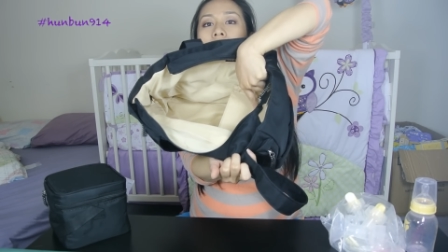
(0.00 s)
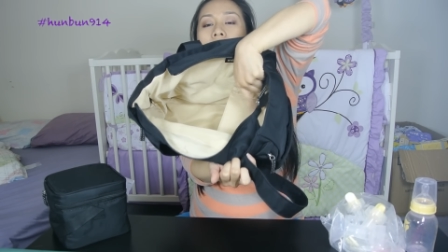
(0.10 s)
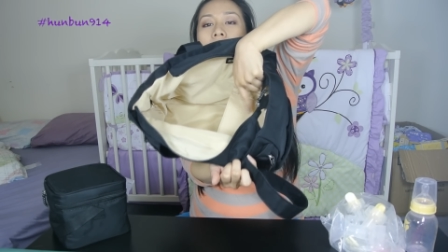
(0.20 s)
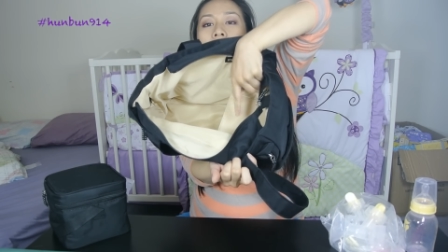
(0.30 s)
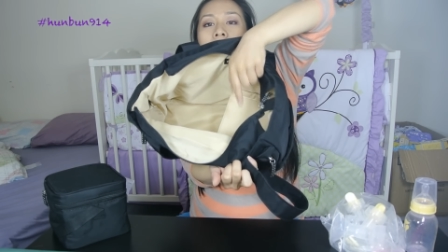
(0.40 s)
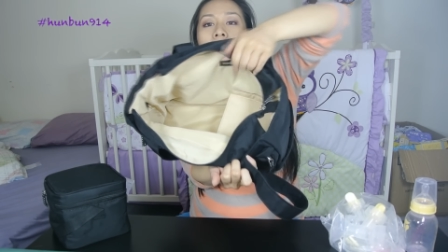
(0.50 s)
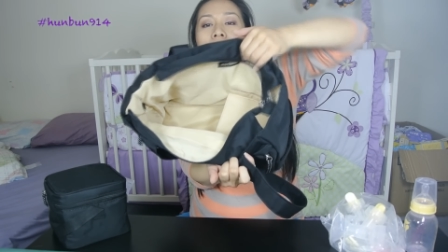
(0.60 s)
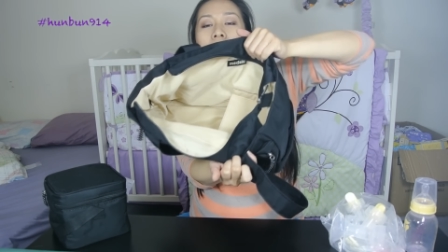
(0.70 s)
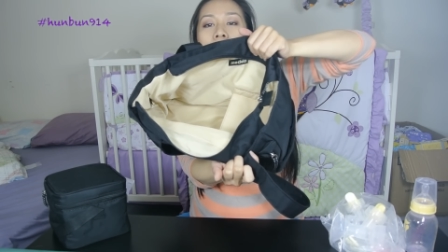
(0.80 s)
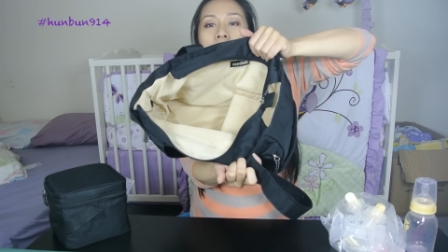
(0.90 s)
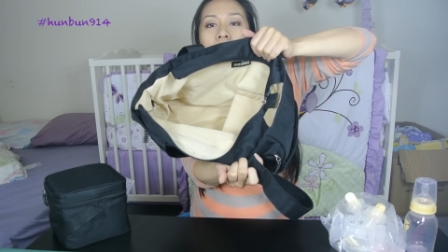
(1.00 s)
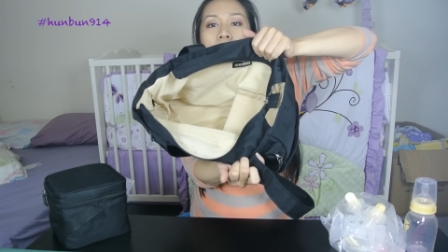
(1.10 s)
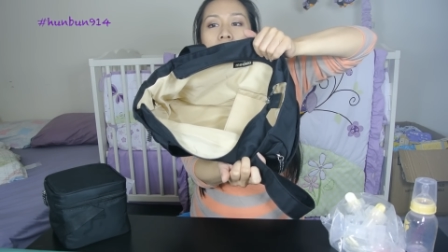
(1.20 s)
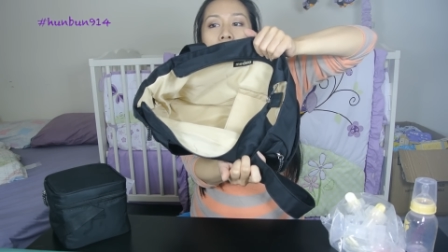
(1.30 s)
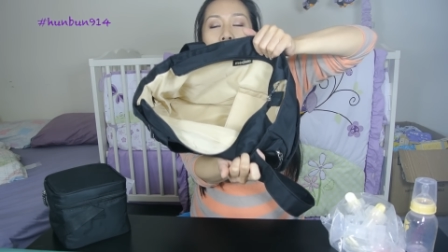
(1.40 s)
the
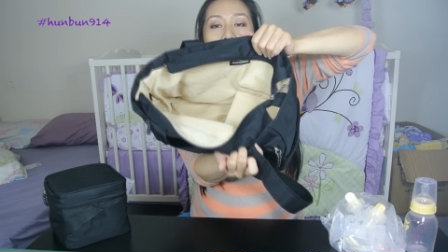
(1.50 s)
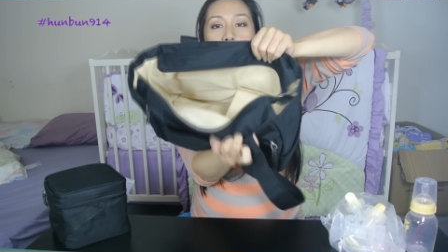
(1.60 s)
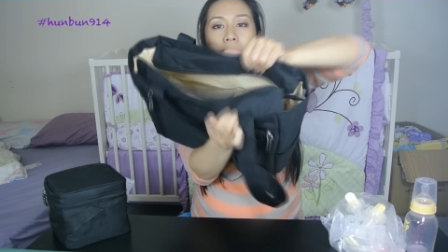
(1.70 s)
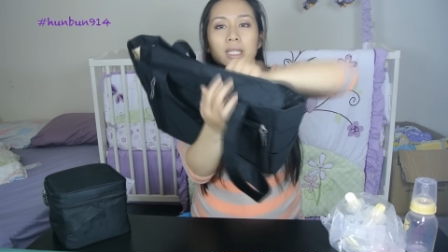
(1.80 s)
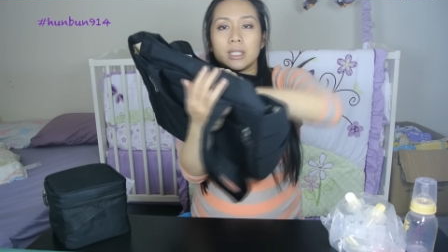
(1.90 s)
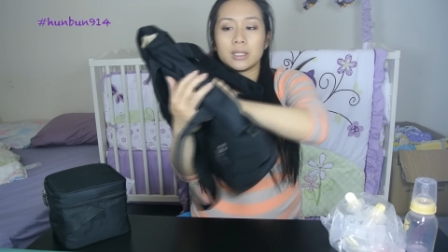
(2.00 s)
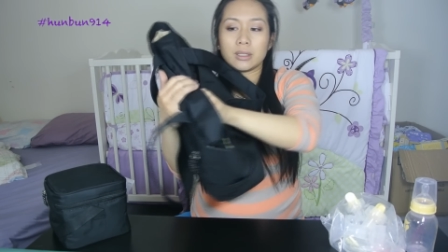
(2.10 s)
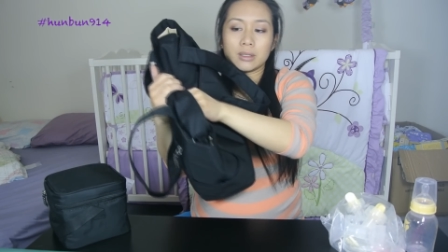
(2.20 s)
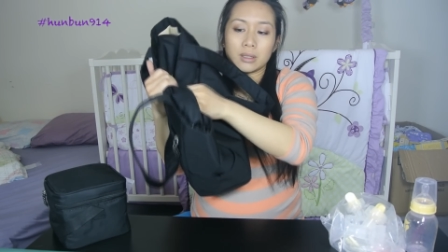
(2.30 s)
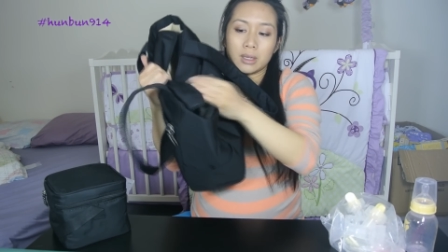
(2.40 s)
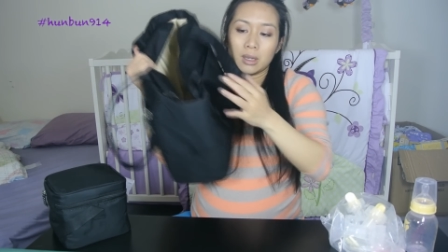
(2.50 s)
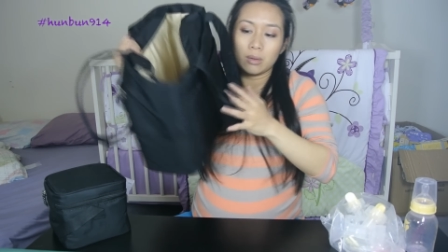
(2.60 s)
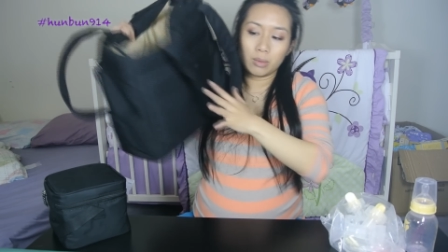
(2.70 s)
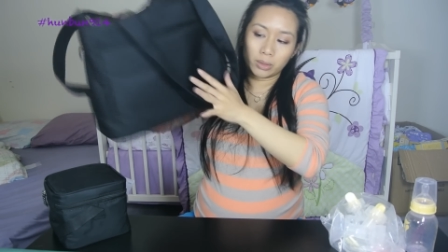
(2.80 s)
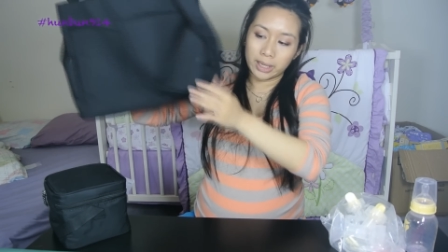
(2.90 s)
pump is.
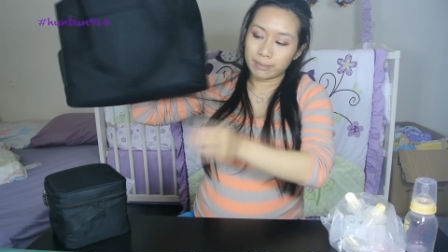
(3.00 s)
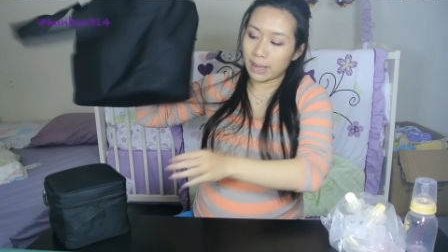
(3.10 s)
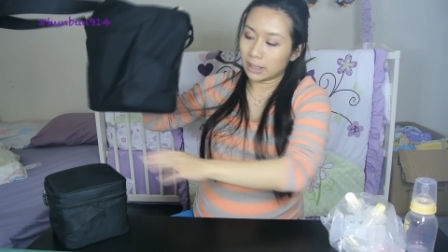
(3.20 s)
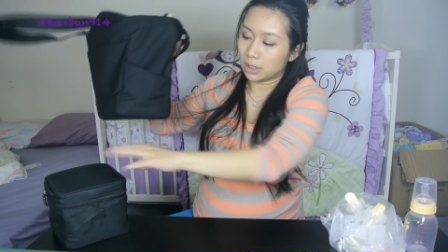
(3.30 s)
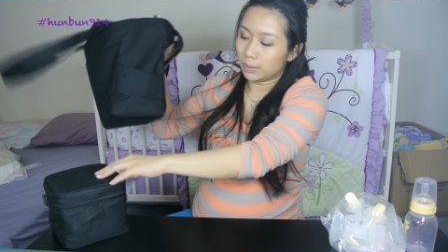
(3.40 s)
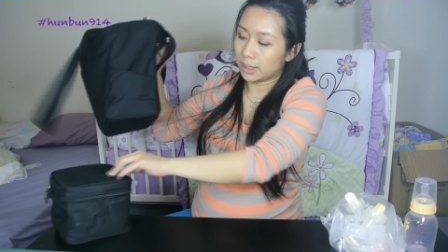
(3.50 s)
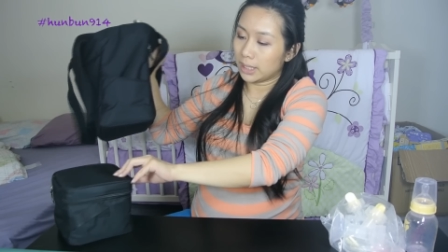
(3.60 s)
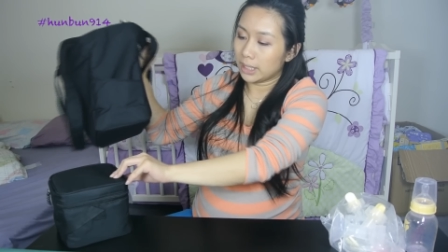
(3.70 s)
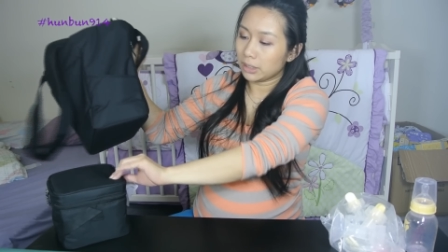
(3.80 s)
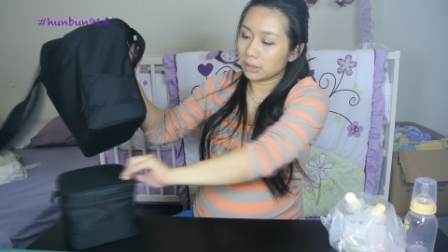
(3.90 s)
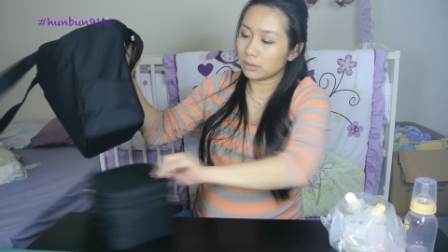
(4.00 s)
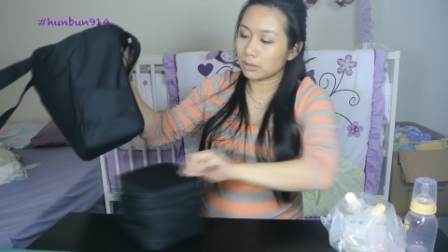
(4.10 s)
We'll get back to it later.